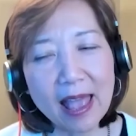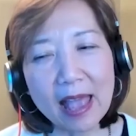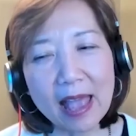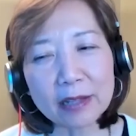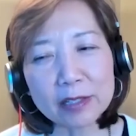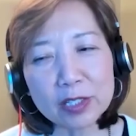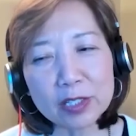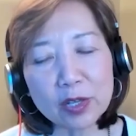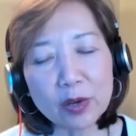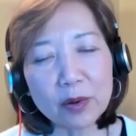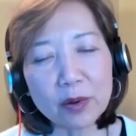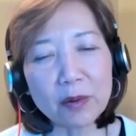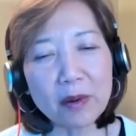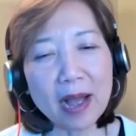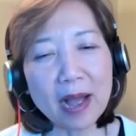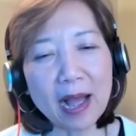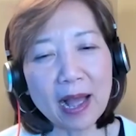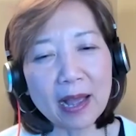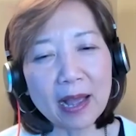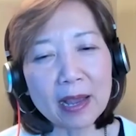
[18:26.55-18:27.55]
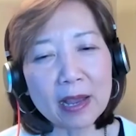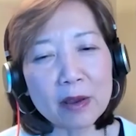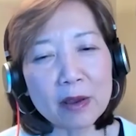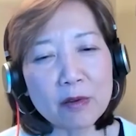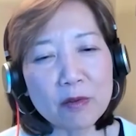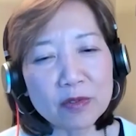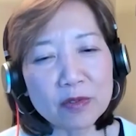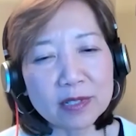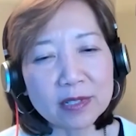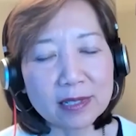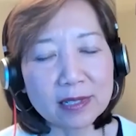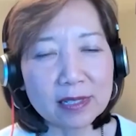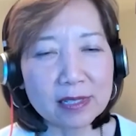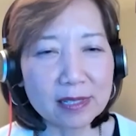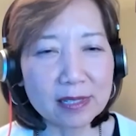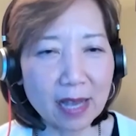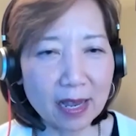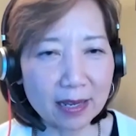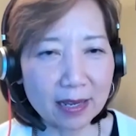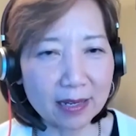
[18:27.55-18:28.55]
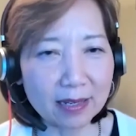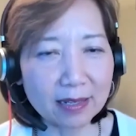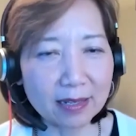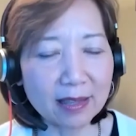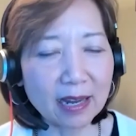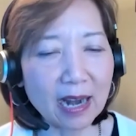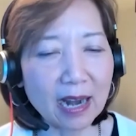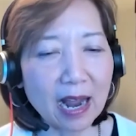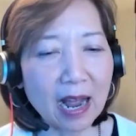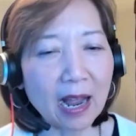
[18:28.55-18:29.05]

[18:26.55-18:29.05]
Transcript: And so I decided that